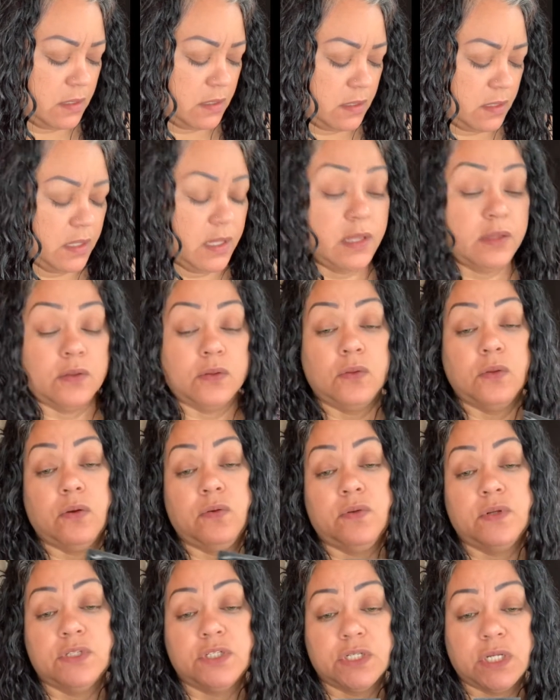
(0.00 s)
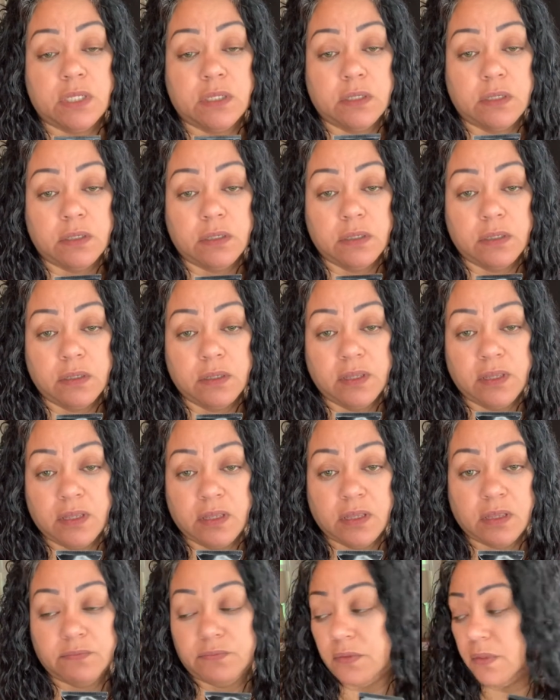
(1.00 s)
Yeah, the Laura Geller
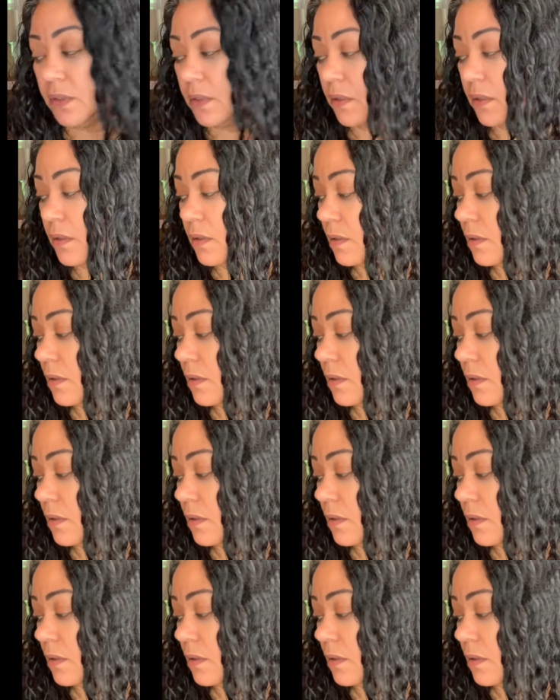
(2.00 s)
Cover Look.